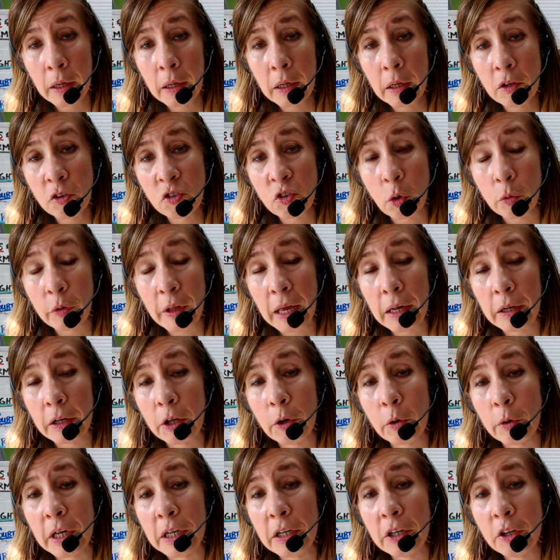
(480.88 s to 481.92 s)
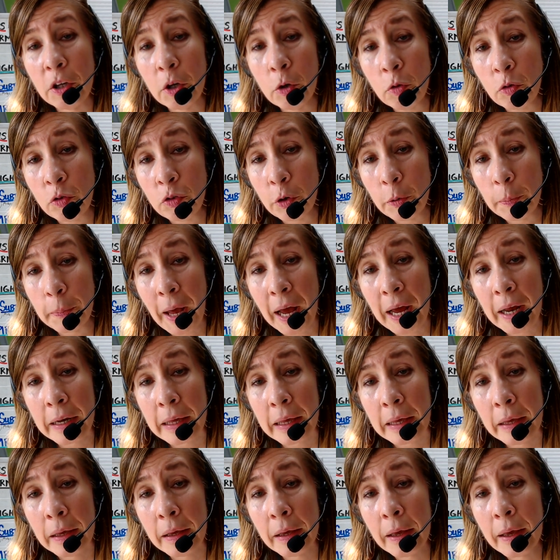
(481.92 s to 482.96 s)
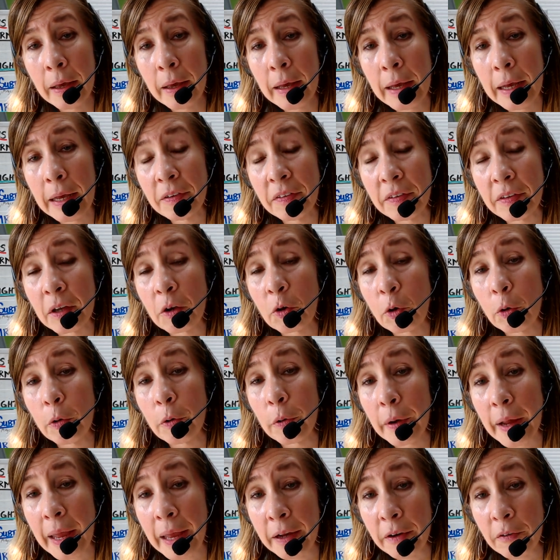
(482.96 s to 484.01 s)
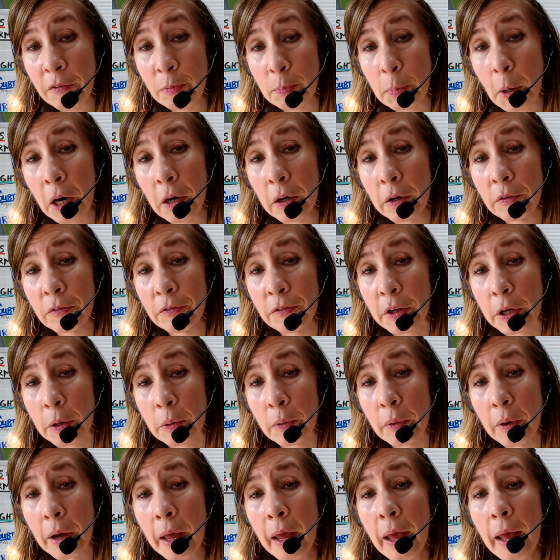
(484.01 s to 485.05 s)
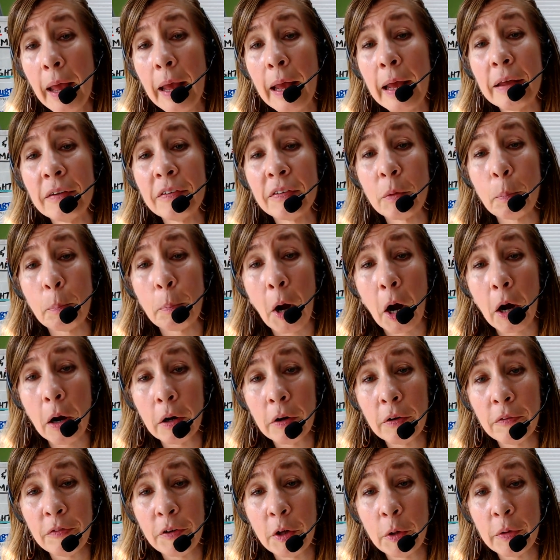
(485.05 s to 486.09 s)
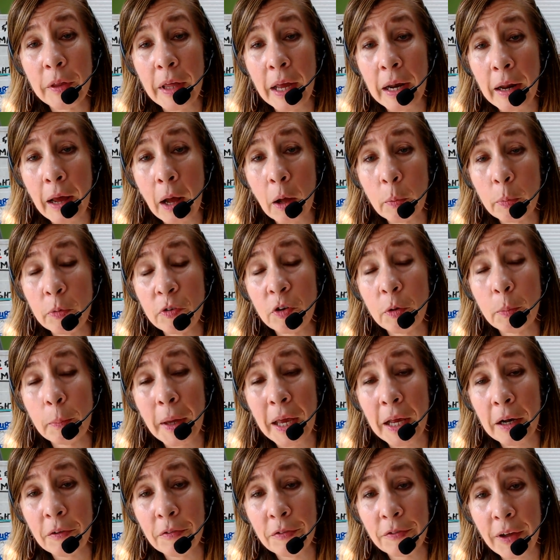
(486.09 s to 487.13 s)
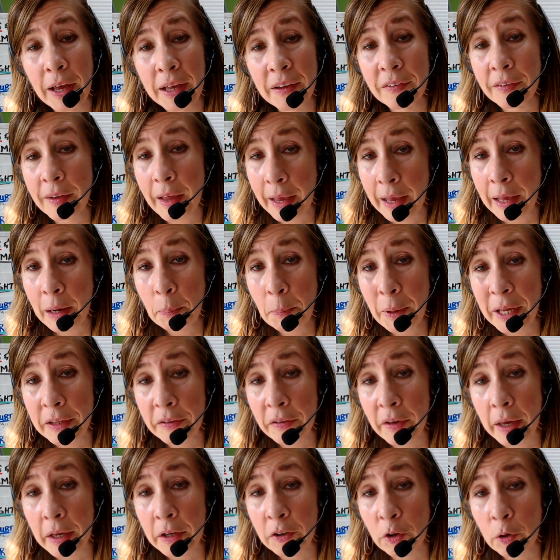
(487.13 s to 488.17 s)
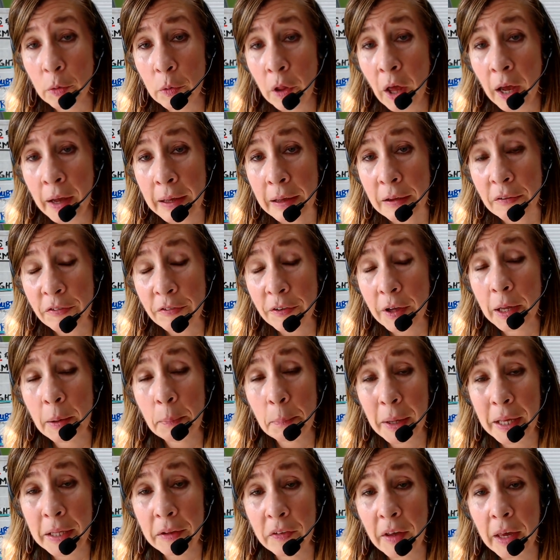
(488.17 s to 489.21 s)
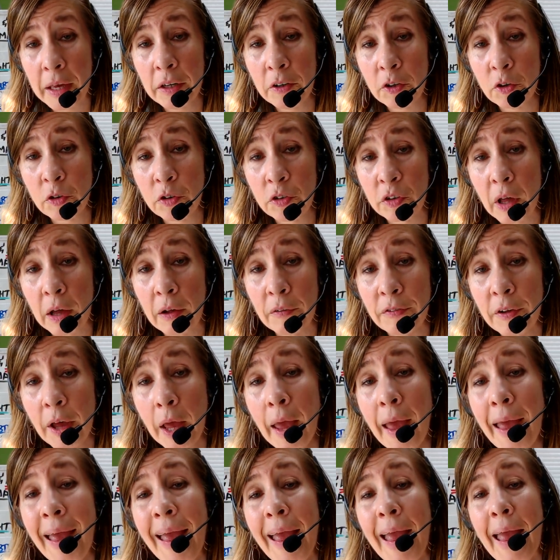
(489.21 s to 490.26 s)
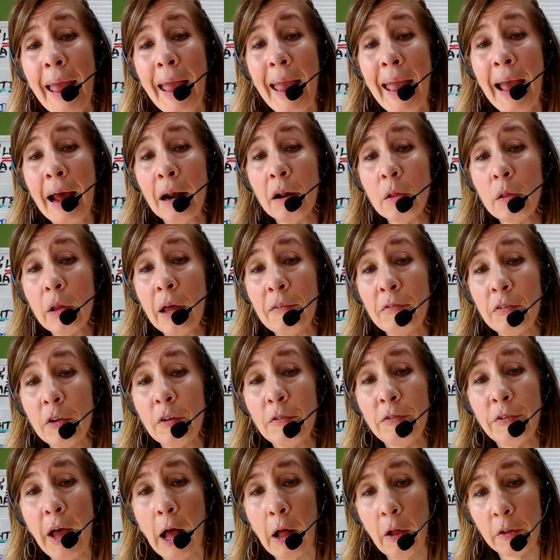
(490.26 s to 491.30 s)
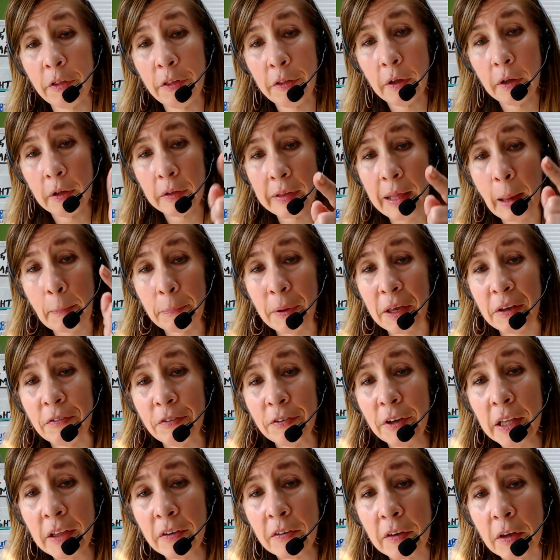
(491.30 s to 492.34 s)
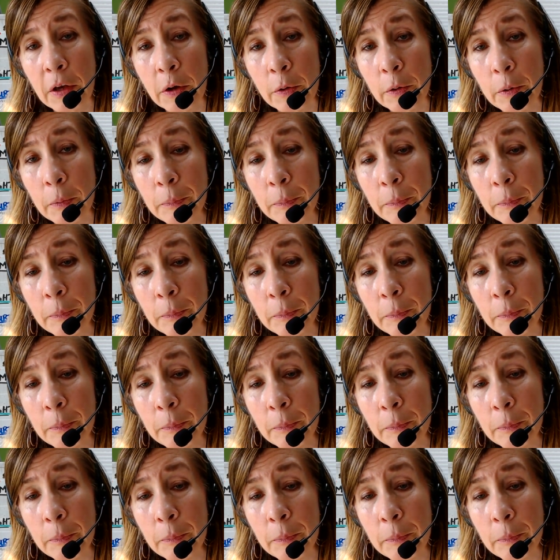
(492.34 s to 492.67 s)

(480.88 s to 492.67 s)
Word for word: so that you can use your body as the creative part of you, as the part of you that helps you manifest and maintain your life and maintain yourself at a level of health that befits you.